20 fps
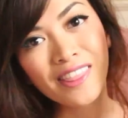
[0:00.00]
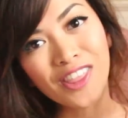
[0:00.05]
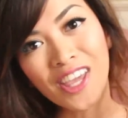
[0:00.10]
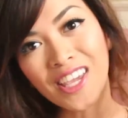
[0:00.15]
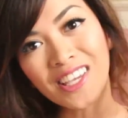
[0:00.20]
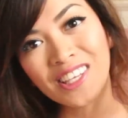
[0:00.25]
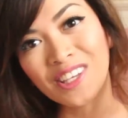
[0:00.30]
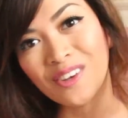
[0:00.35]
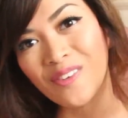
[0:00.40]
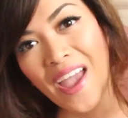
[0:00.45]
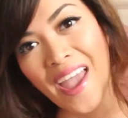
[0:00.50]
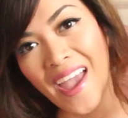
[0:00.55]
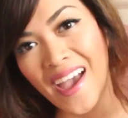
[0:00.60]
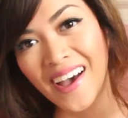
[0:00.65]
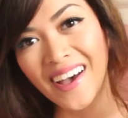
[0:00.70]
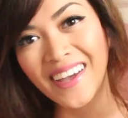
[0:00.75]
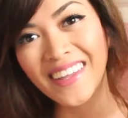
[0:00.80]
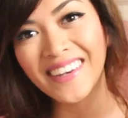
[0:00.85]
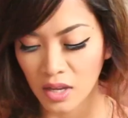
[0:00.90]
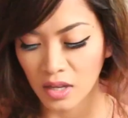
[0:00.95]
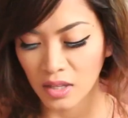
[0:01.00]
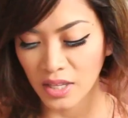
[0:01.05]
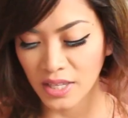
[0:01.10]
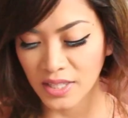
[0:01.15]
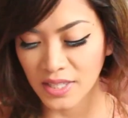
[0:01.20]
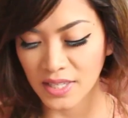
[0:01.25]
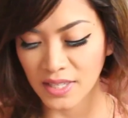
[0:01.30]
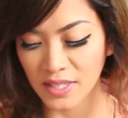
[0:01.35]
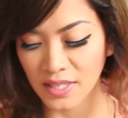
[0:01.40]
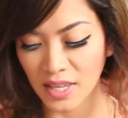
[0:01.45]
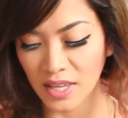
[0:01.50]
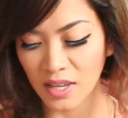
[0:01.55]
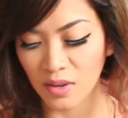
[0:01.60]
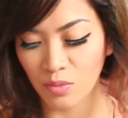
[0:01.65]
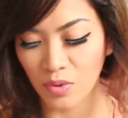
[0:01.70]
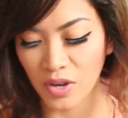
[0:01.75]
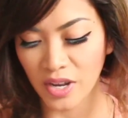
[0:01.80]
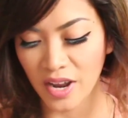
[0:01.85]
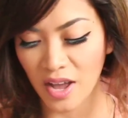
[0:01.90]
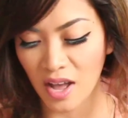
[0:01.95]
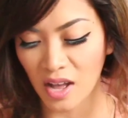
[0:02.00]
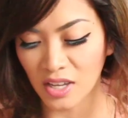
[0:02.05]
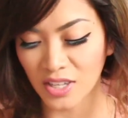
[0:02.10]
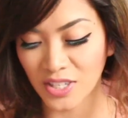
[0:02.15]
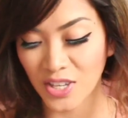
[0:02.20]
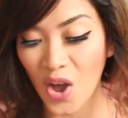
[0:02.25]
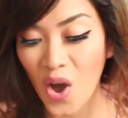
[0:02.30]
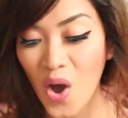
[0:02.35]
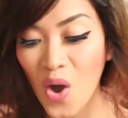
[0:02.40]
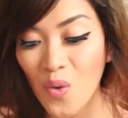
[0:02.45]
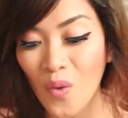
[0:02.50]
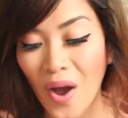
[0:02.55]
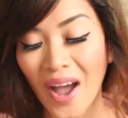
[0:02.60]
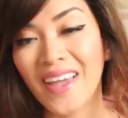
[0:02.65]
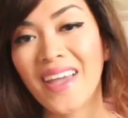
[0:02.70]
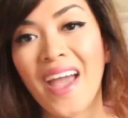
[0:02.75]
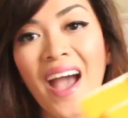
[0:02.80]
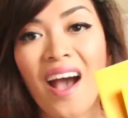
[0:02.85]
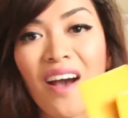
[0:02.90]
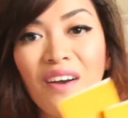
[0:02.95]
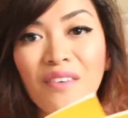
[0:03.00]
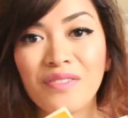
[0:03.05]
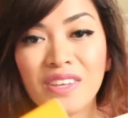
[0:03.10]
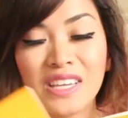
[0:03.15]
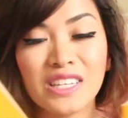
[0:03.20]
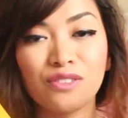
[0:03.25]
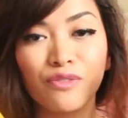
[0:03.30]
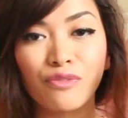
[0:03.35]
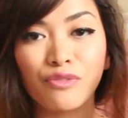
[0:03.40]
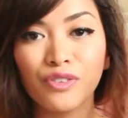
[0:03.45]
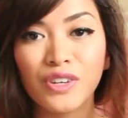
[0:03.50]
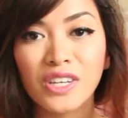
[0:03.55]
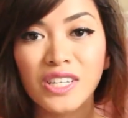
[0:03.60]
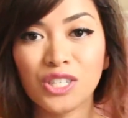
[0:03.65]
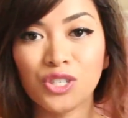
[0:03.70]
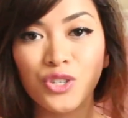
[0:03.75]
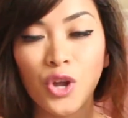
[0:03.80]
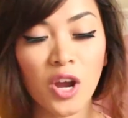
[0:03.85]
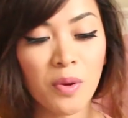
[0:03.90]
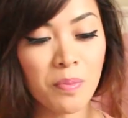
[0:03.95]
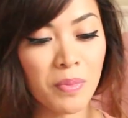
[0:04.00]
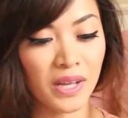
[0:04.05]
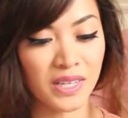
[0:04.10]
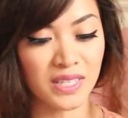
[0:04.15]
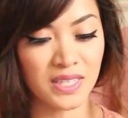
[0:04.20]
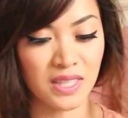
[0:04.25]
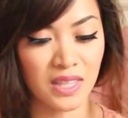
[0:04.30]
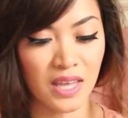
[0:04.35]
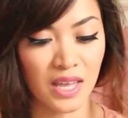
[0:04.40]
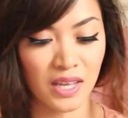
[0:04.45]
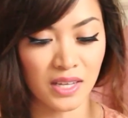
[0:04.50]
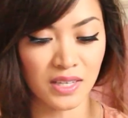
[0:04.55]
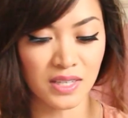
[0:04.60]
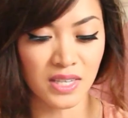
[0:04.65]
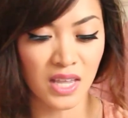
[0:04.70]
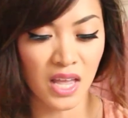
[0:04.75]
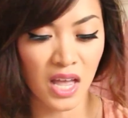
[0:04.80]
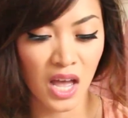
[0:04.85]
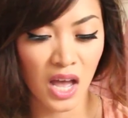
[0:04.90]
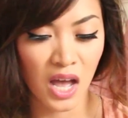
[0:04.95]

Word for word: thank you, Anne. Let's see, what else? Oh, I have these free Starbucks things.